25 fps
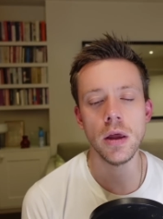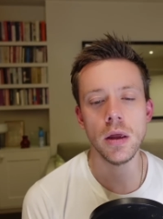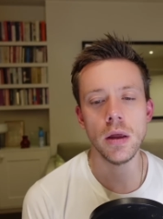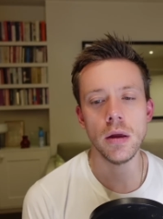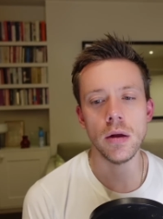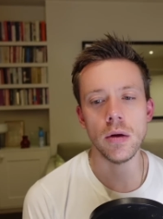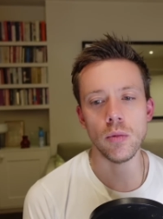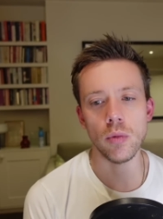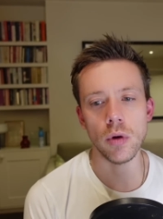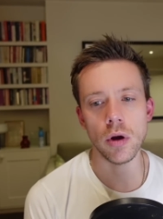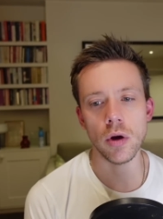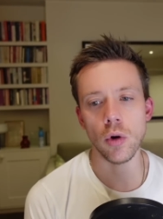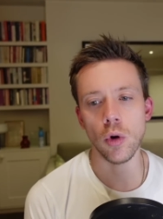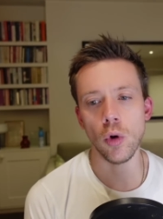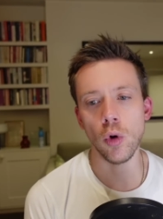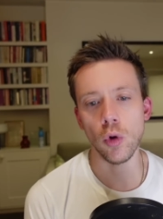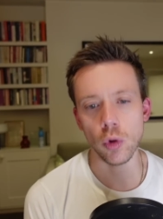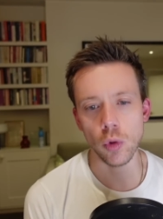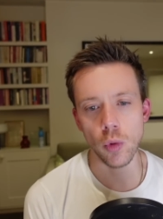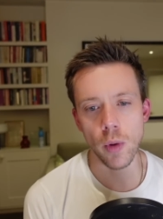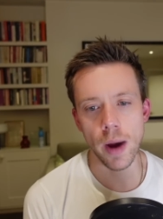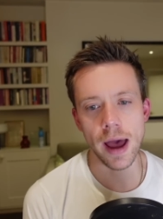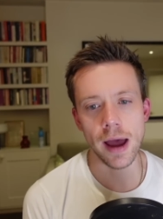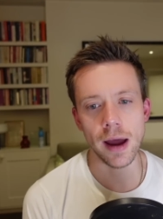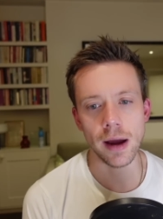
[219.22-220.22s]
We're all
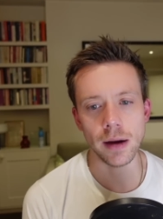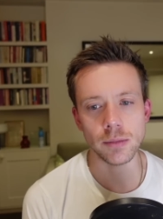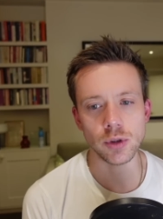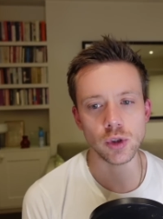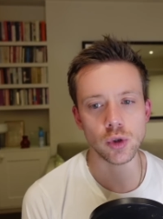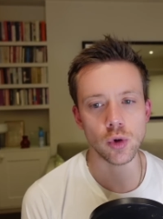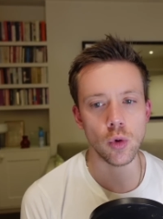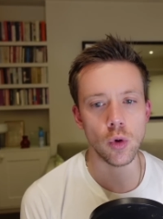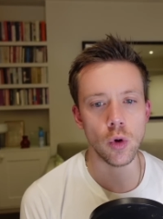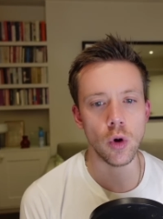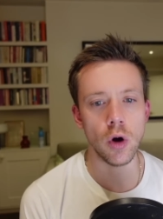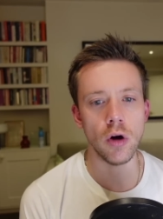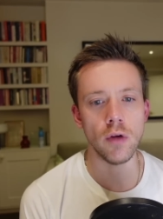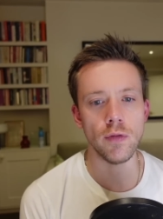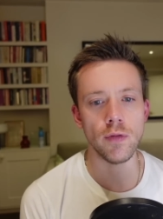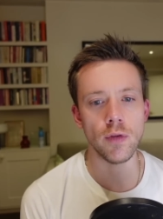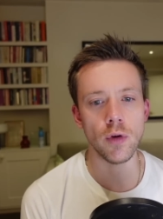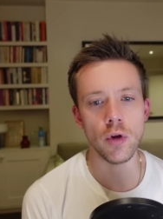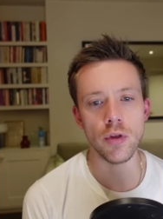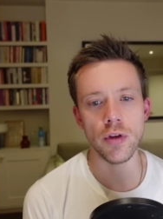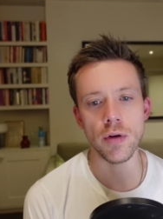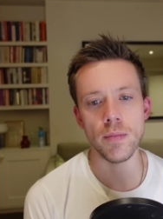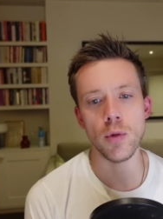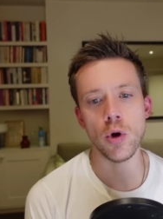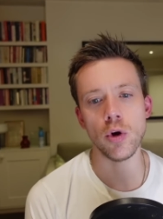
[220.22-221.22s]
aware, I'm sure, of
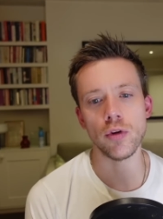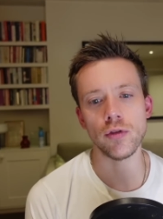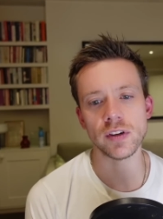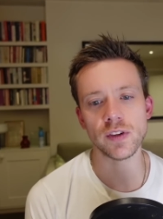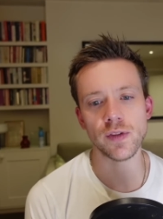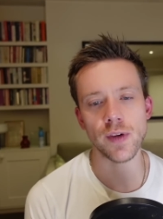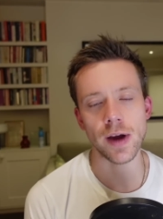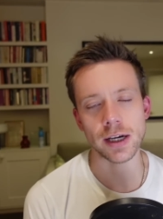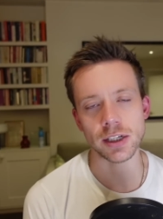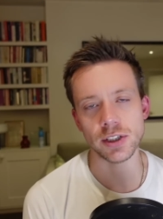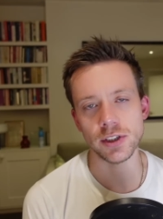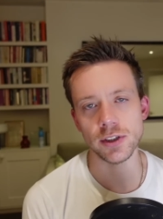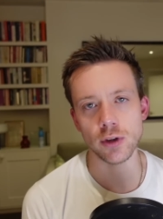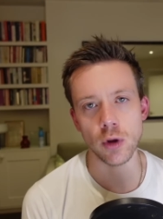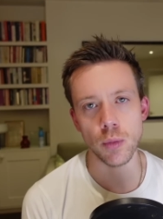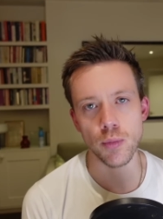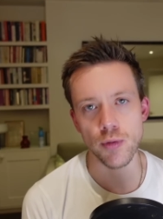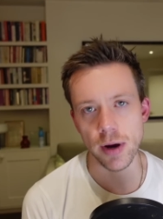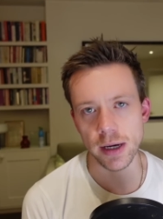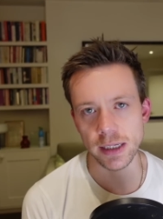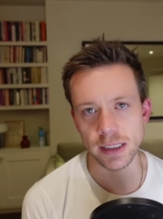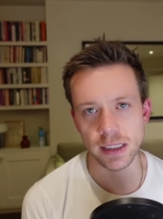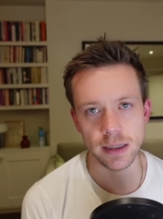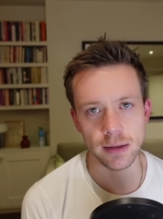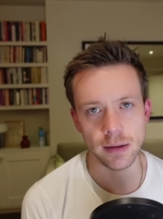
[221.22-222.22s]
other murderous factions
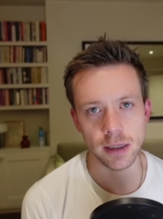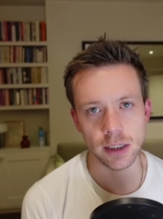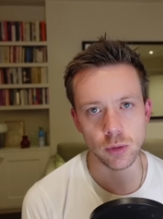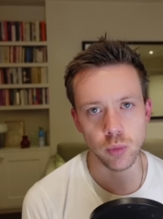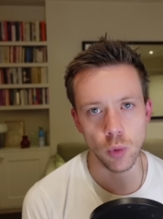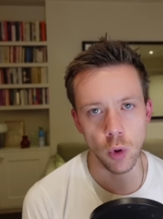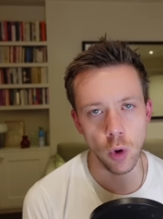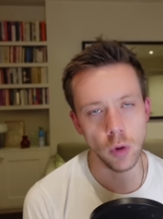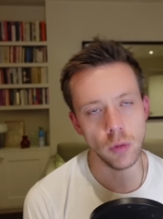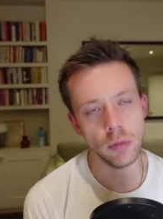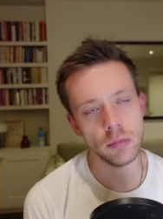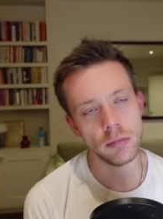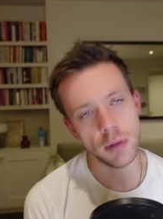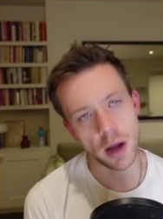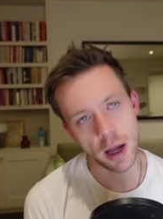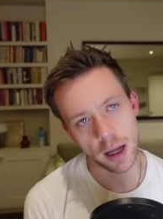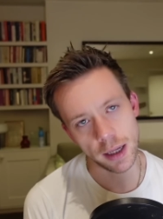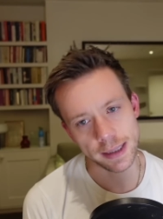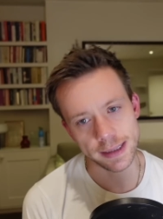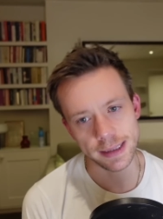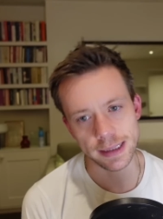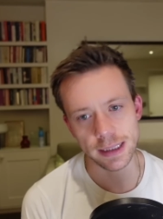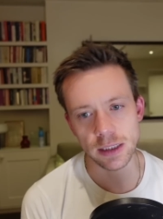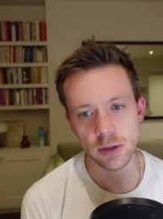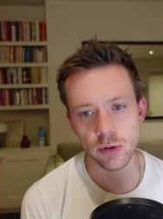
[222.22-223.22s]
operating in this war,
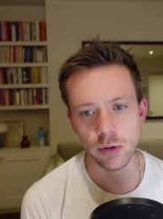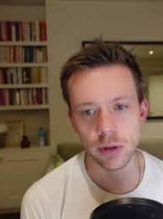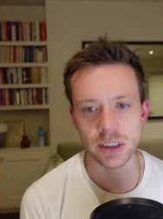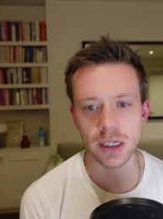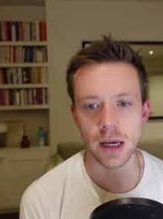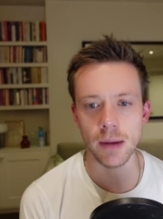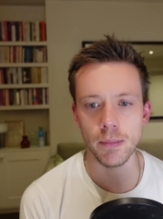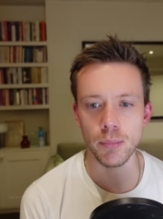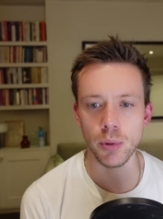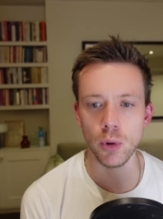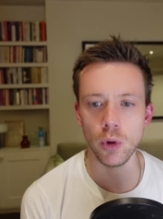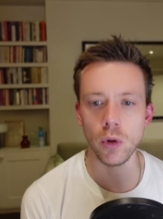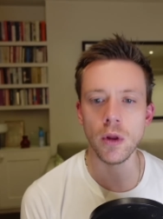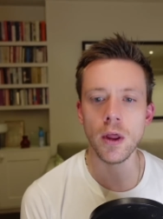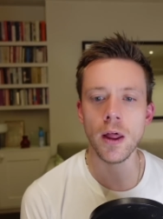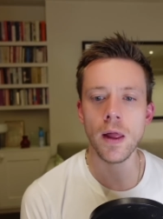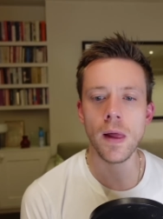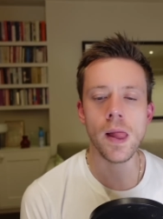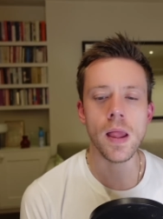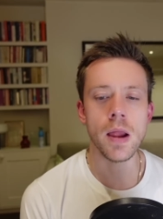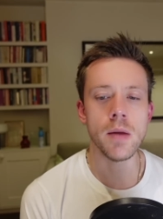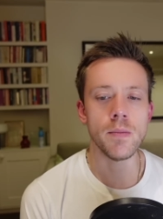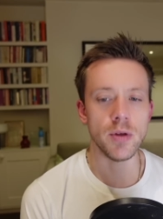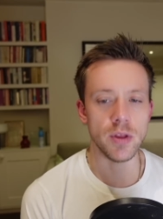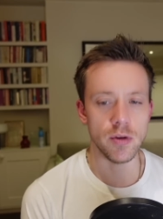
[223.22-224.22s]
ISIS, for example,
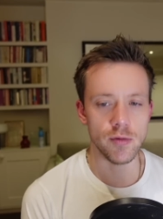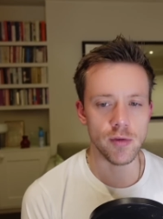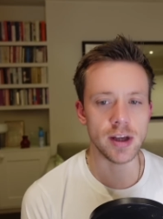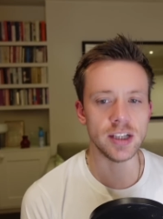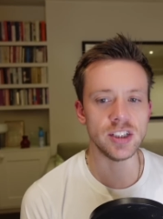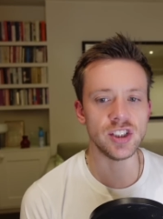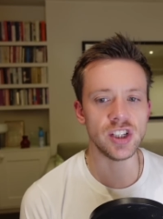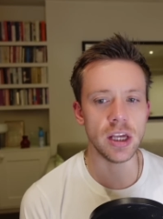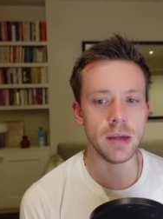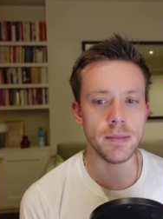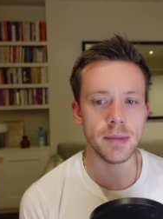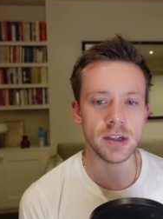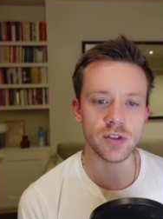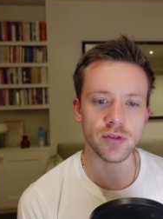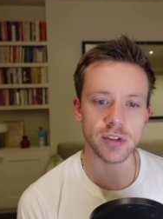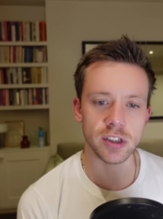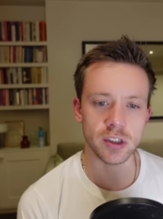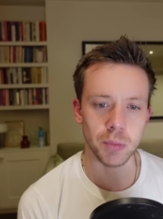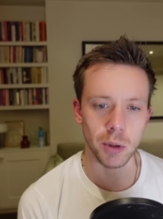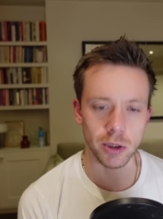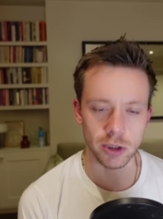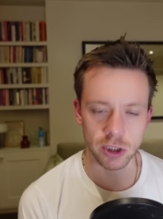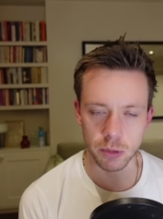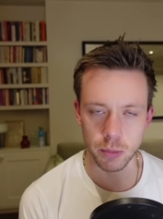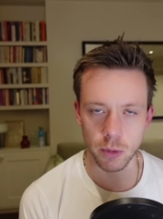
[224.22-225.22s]
but the regime is
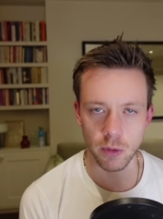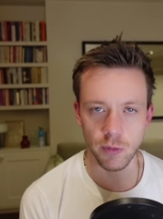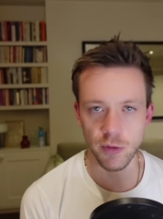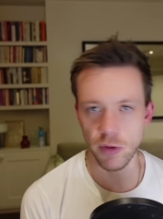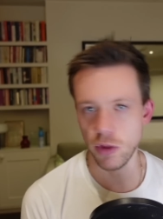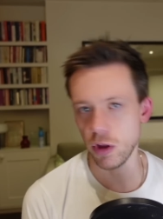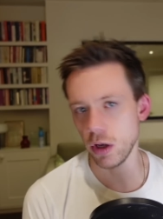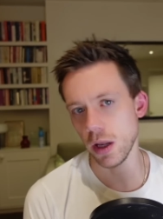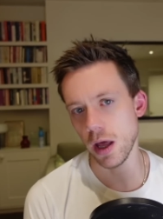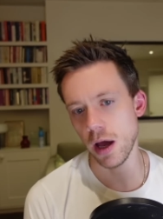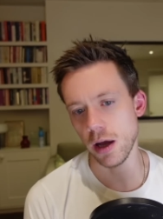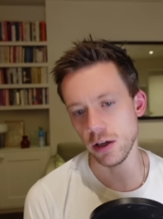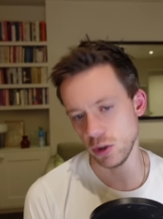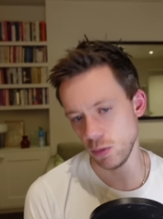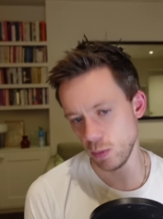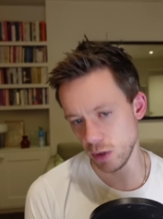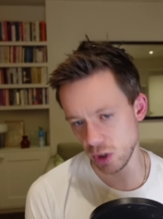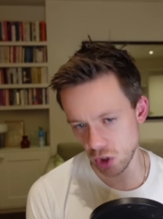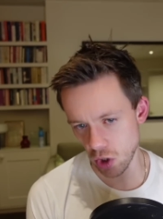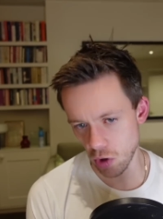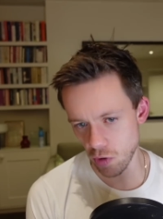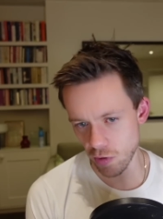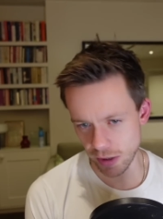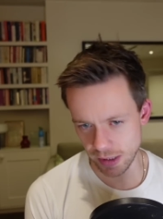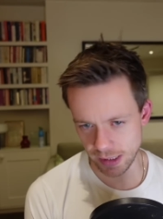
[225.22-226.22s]
responsible for the large
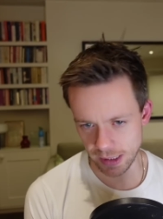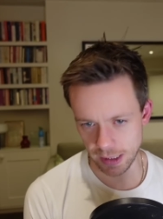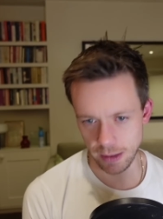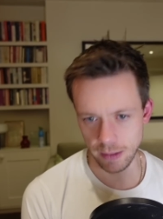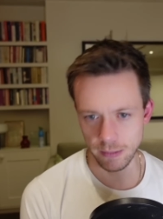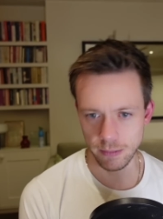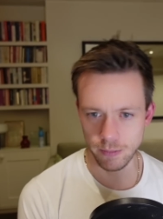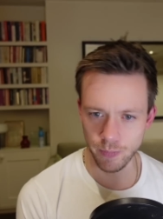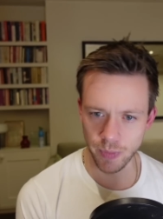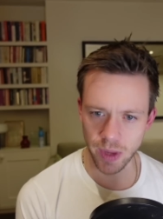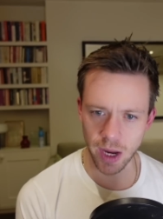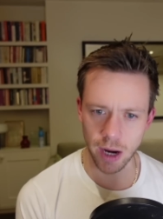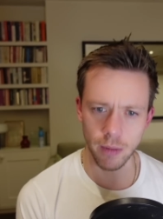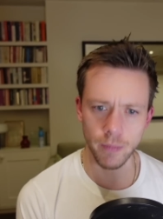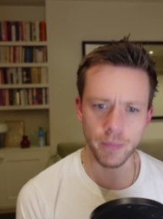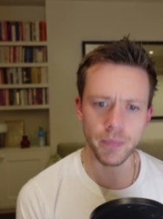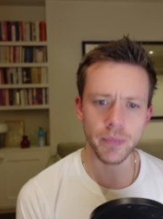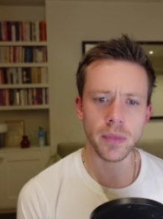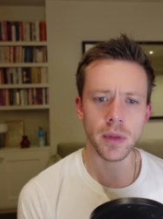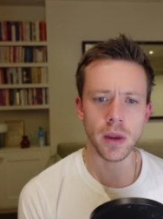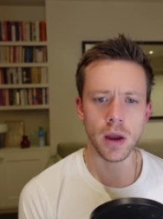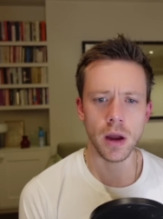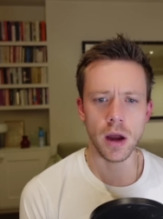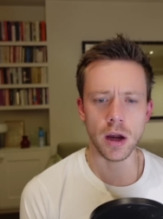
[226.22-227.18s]
majority. Now, a